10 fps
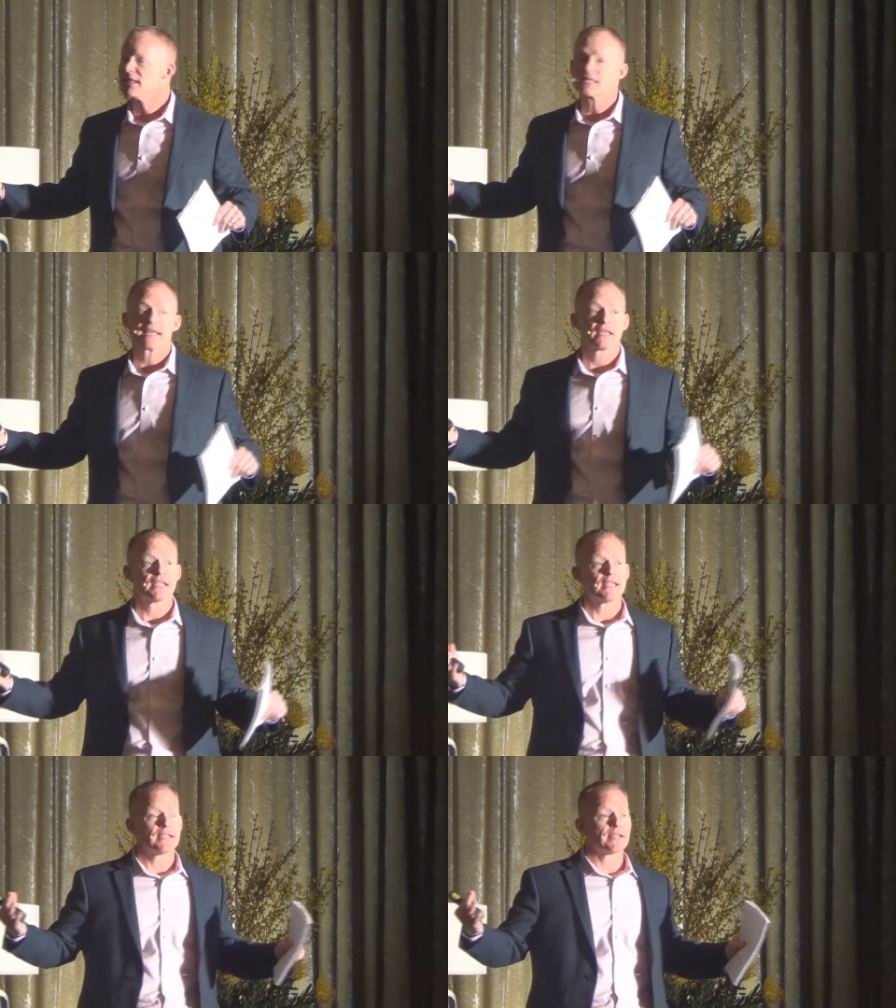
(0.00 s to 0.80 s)
is
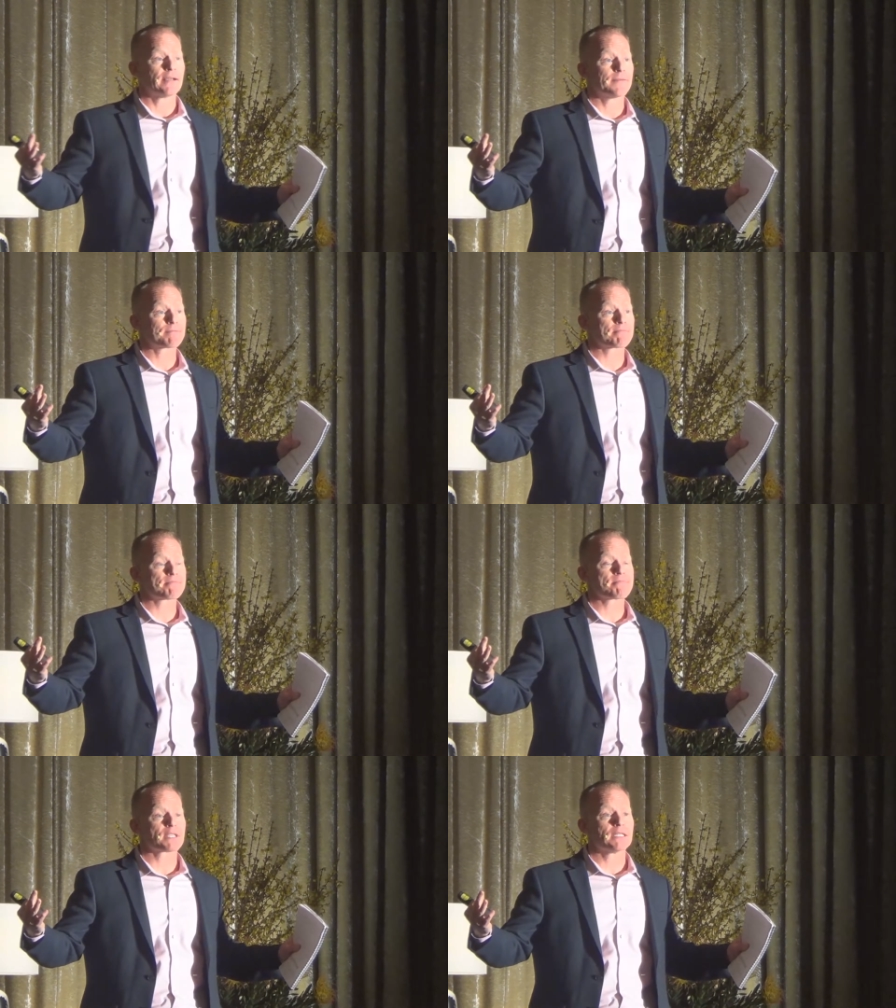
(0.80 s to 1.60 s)

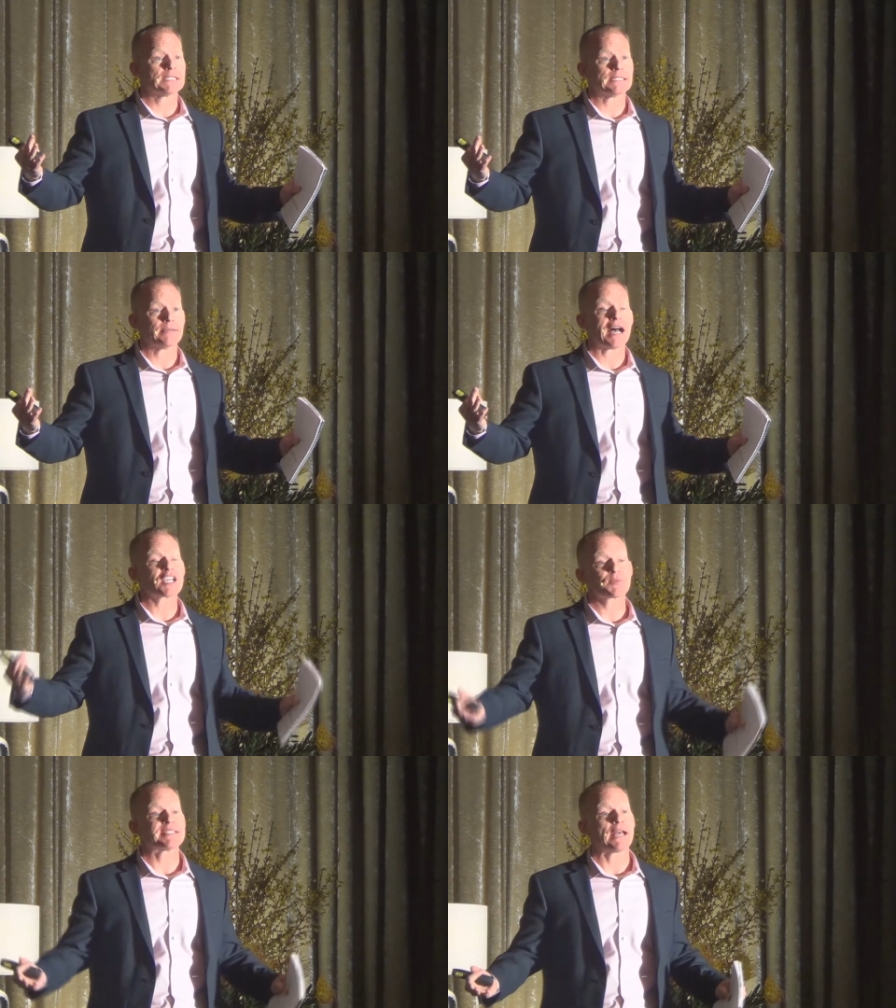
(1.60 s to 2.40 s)

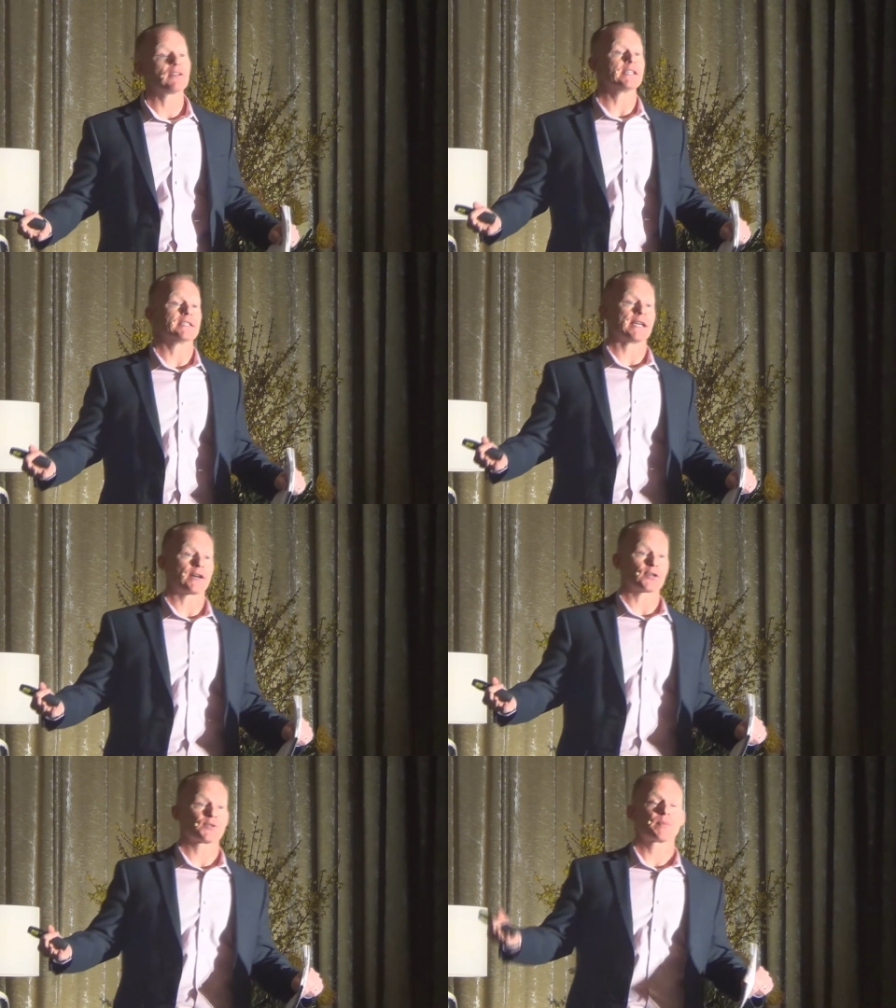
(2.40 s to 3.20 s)
hospitality
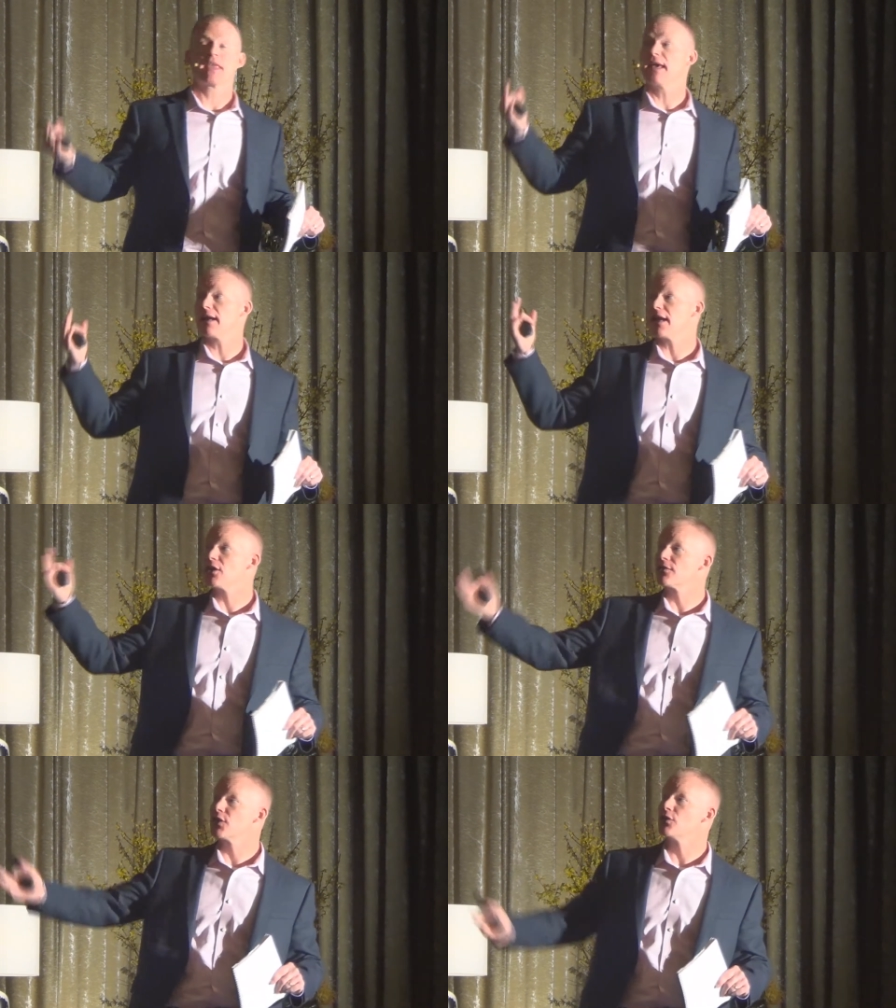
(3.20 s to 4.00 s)
designers. And I
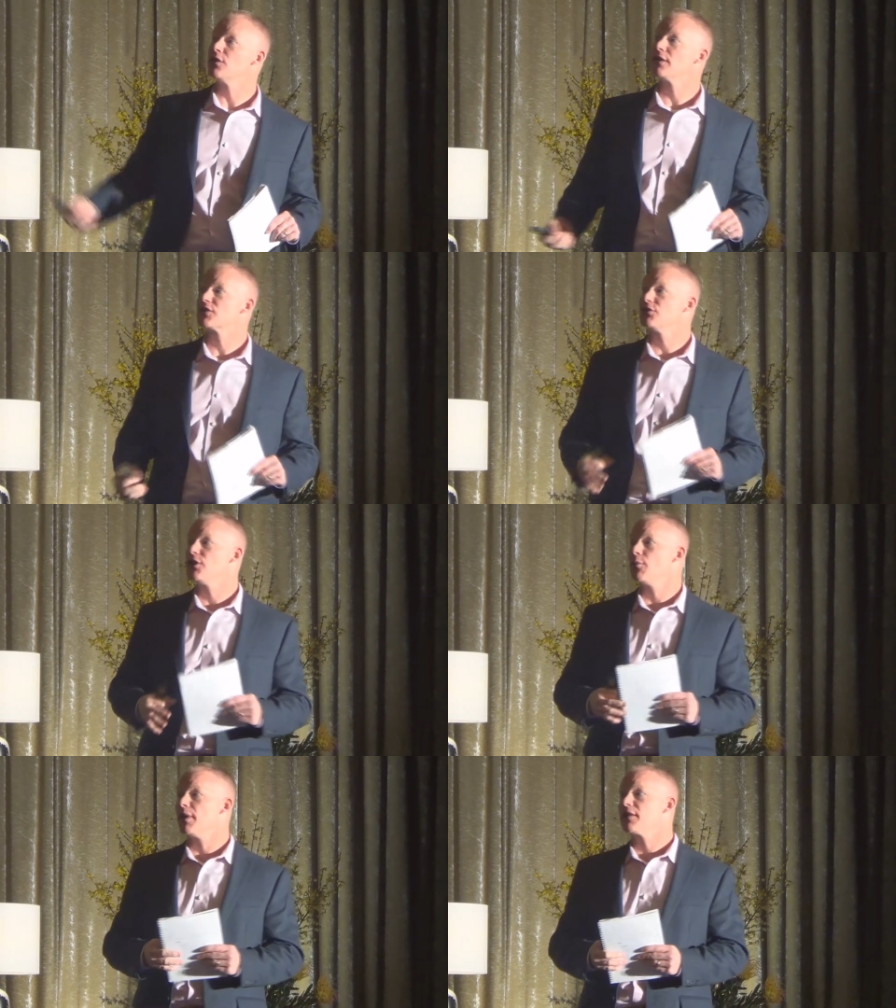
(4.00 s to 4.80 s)
interviewed
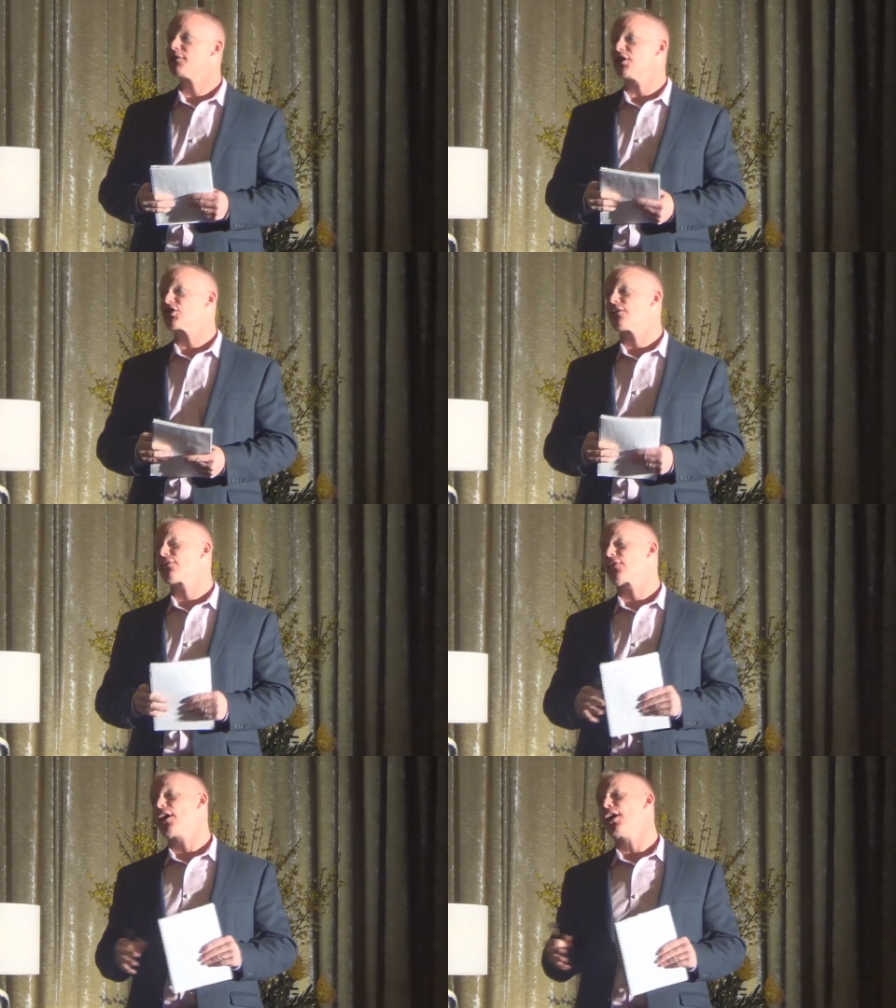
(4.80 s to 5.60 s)
Studio Bunnyfish
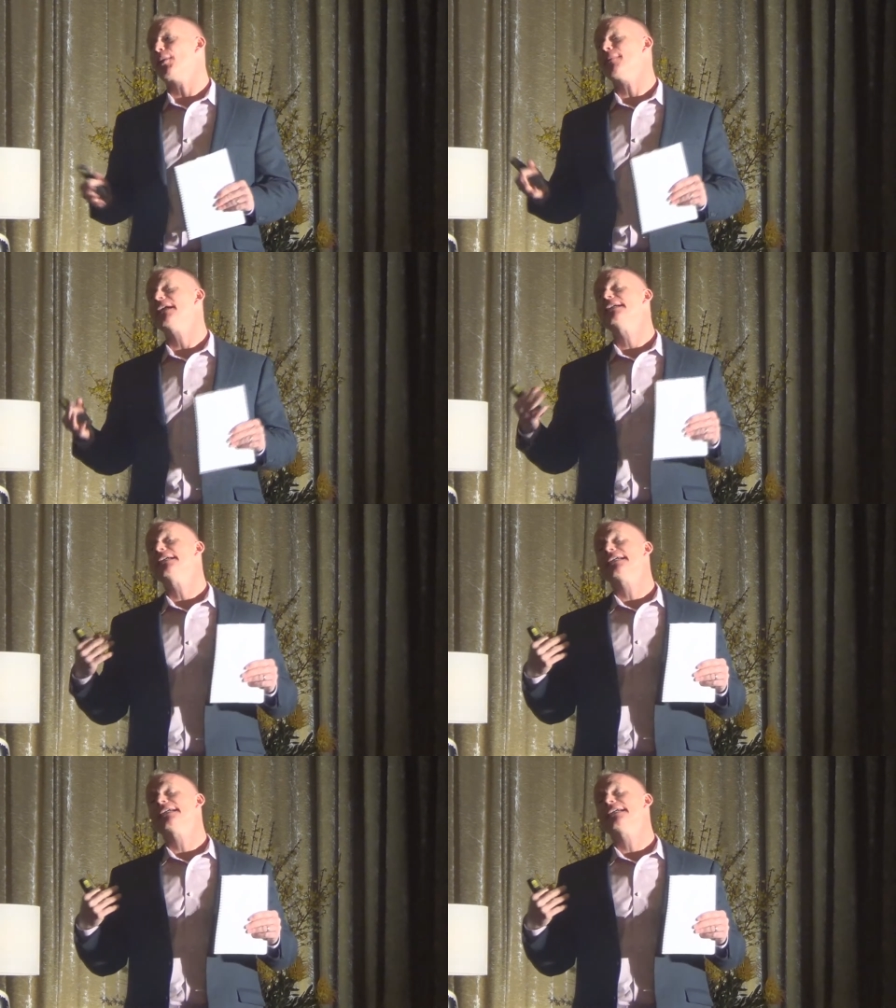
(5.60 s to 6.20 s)
from